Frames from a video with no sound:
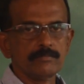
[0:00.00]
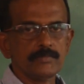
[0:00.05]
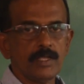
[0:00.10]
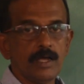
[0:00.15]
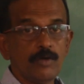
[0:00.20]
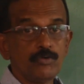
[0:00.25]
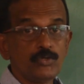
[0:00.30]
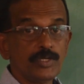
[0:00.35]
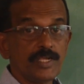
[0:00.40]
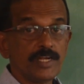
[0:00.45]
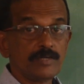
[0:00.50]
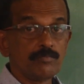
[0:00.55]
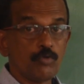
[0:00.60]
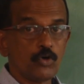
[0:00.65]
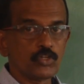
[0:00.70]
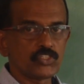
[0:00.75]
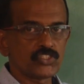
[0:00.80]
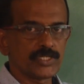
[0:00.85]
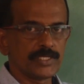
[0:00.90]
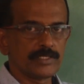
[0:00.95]
How to get
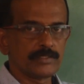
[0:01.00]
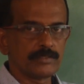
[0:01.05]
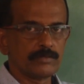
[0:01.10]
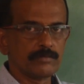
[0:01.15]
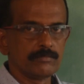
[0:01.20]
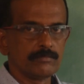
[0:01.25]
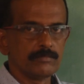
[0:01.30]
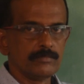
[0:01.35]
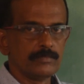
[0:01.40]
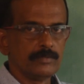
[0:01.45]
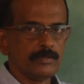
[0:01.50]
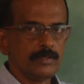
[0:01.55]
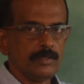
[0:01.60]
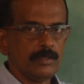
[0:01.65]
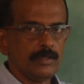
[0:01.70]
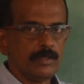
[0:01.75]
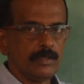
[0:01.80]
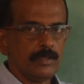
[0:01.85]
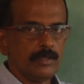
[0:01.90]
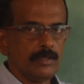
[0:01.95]
more strength?
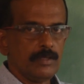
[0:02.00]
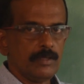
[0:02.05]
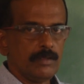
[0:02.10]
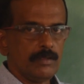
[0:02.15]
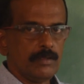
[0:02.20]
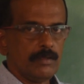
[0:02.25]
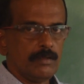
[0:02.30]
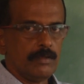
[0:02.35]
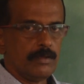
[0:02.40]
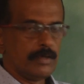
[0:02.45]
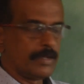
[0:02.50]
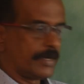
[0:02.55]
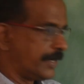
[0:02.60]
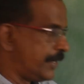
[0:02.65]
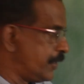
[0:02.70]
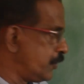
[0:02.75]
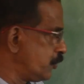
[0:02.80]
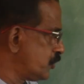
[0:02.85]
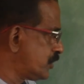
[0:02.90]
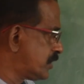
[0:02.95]

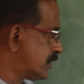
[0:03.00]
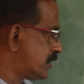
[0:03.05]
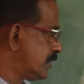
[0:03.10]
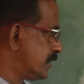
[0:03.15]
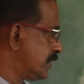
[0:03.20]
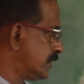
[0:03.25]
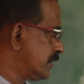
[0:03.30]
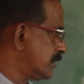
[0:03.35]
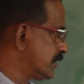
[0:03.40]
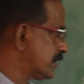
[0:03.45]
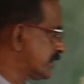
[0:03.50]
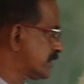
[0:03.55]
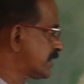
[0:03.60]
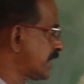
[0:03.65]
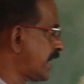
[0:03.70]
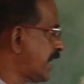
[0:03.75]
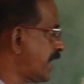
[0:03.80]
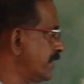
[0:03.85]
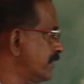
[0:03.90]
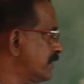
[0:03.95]
Reduce
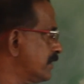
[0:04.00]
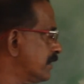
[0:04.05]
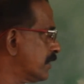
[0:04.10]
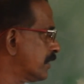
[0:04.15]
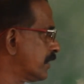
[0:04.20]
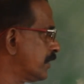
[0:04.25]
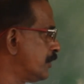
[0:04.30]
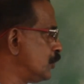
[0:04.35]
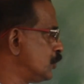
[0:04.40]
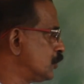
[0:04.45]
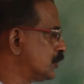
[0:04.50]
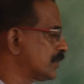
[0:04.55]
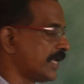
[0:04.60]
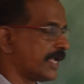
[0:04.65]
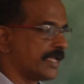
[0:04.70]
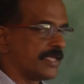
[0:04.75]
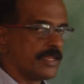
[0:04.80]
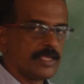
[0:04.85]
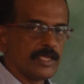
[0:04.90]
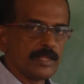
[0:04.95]
sand, reduce
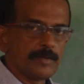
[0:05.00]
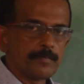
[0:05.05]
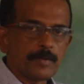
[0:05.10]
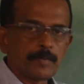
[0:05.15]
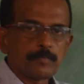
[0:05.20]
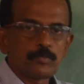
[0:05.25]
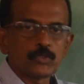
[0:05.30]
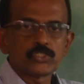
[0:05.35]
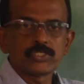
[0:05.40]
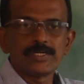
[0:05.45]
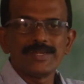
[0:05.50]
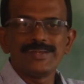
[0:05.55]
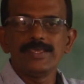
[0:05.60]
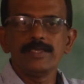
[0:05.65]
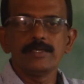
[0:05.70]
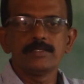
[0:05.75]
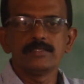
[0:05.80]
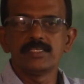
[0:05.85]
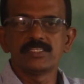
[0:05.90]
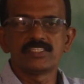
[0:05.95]
aggregate. Proportionally
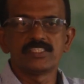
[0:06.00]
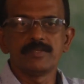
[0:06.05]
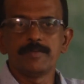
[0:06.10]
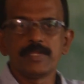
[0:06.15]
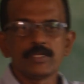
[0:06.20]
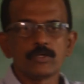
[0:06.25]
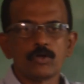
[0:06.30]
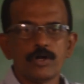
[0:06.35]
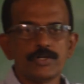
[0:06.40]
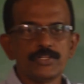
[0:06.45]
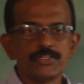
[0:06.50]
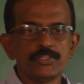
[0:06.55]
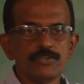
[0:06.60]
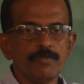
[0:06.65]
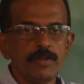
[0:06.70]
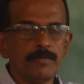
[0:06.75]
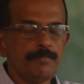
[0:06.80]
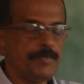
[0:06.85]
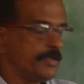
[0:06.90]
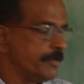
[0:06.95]
the cement quantity
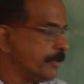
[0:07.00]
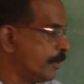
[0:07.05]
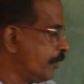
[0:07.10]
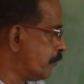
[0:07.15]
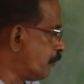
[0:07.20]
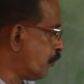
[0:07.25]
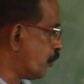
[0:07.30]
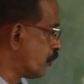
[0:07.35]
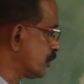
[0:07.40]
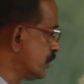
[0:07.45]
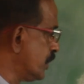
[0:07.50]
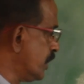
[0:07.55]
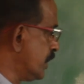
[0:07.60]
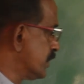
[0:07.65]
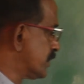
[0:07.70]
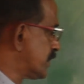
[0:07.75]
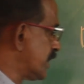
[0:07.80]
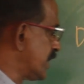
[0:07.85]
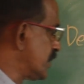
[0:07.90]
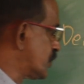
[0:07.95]
will be more.
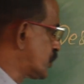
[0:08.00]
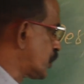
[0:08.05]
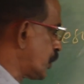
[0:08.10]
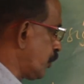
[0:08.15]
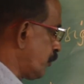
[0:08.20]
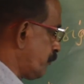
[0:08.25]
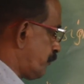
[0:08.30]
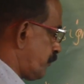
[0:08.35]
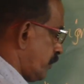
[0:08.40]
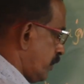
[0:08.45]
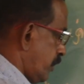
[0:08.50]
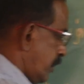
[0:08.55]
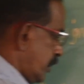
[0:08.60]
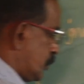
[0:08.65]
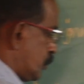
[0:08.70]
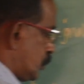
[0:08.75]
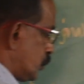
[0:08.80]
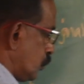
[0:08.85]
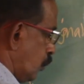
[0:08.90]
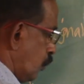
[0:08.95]
Say instead of
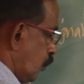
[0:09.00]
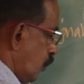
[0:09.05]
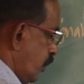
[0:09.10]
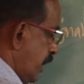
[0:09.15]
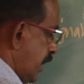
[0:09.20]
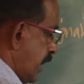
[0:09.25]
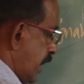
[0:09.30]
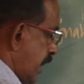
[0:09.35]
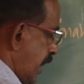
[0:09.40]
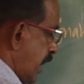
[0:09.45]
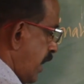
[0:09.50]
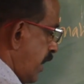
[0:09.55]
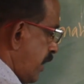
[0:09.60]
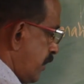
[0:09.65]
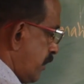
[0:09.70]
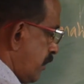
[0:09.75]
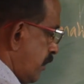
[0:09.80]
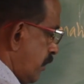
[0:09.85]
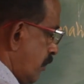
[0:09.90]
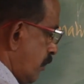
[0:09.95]
2, add
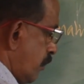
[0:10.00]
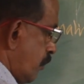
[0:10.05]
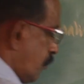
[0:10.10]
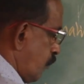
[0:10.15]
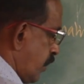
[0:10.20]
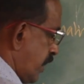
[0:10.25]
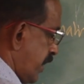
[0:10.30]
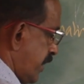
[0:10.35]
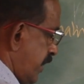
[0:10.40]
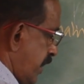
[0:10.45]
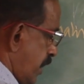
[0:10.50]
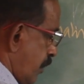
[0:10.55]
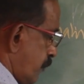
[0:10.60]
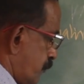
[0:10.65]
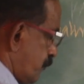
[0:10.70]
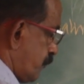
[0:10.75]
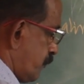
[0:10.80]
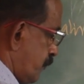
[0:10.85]
1.5.